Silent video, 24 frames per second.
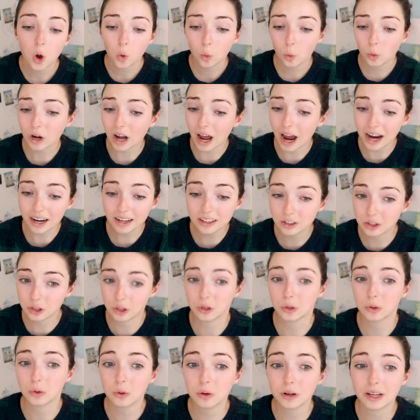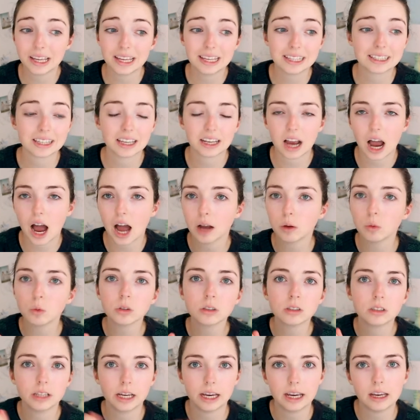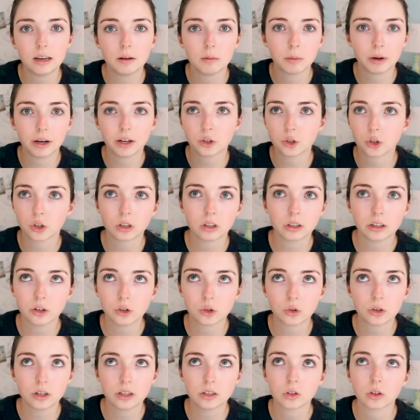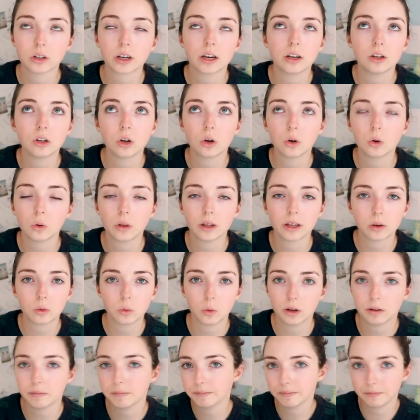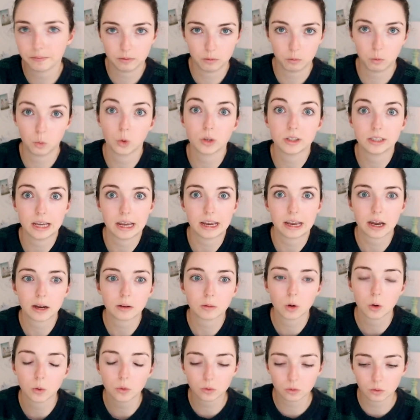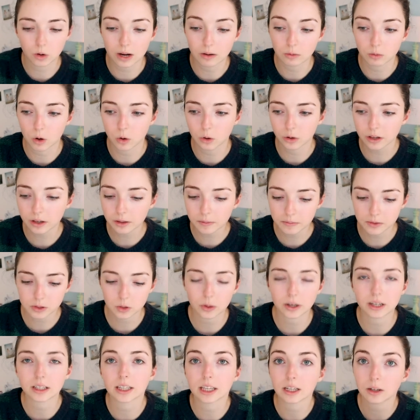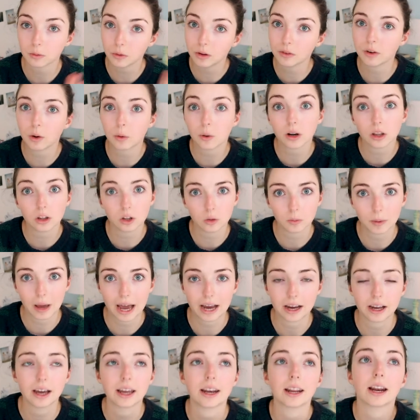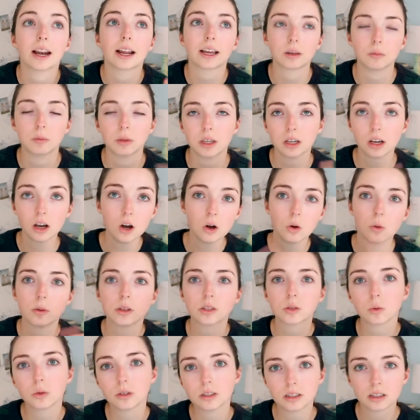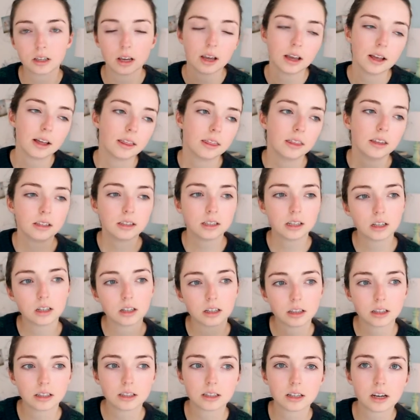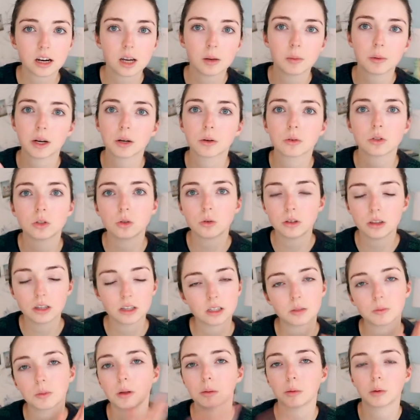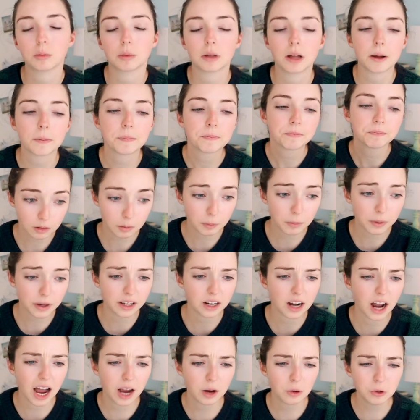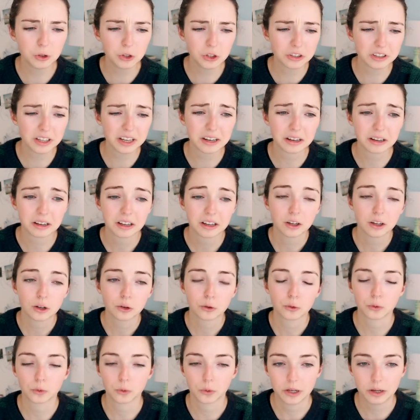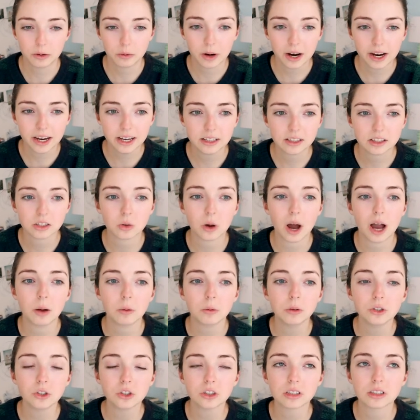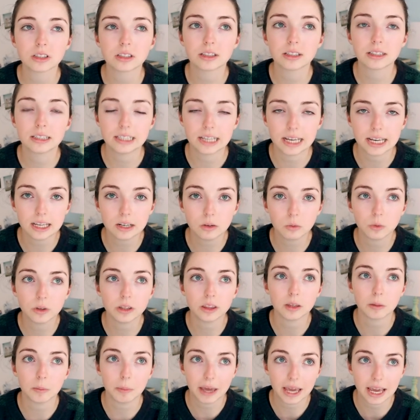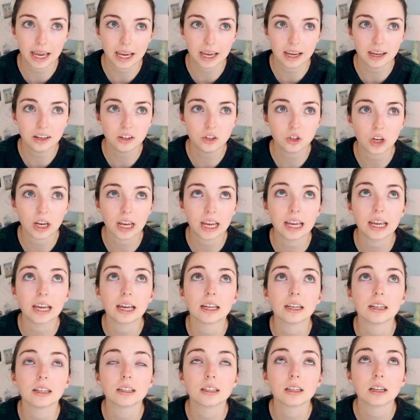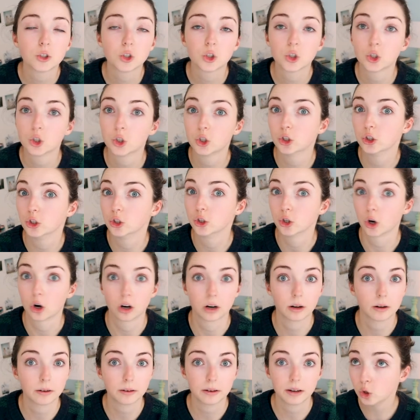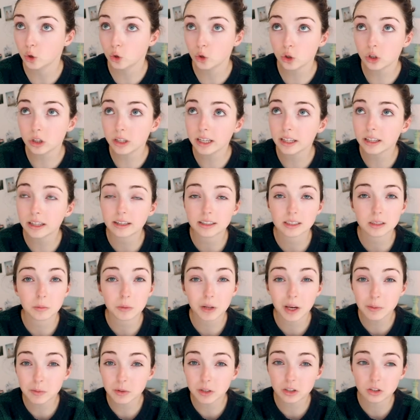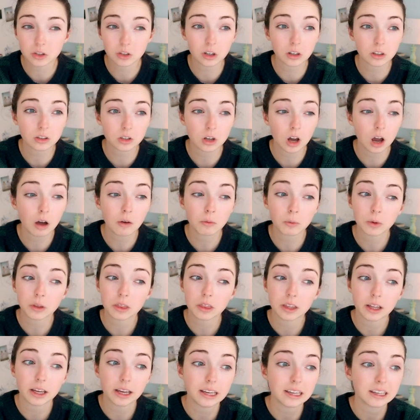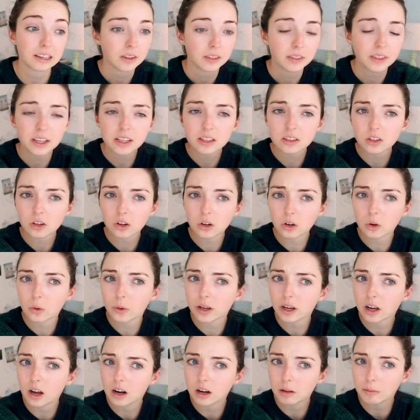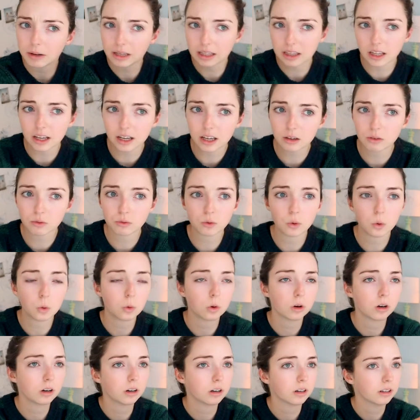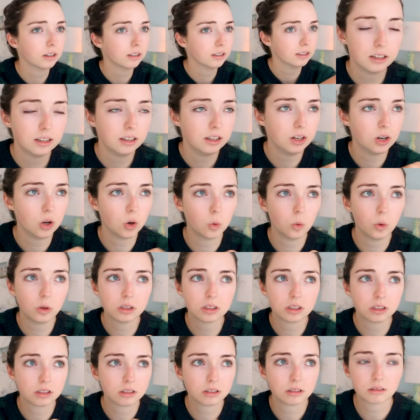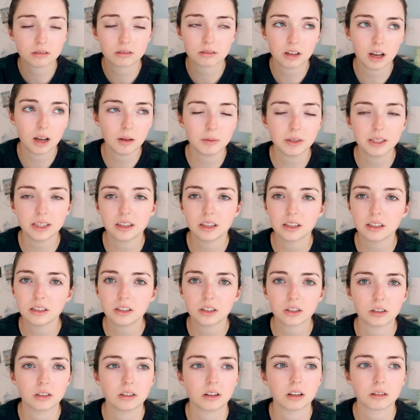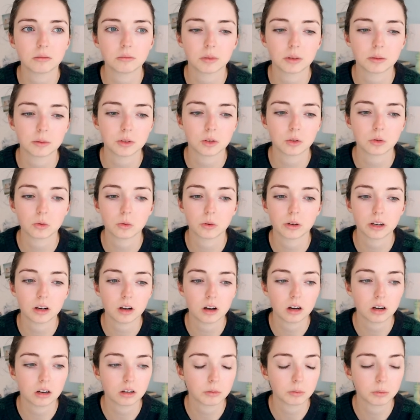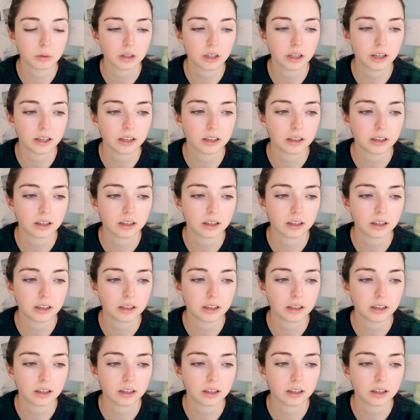What I do is I will date my journal entries, I know what day I wrote it, so I can if I want to look back at it, I can be oh, this was this year at this time and I was doing this, blah blah blah. But I will just free write, so I will just sit with the page and start. Usually sometimes it starts off with things that are going on in my life, or what's, I mean, this year not much is going on, but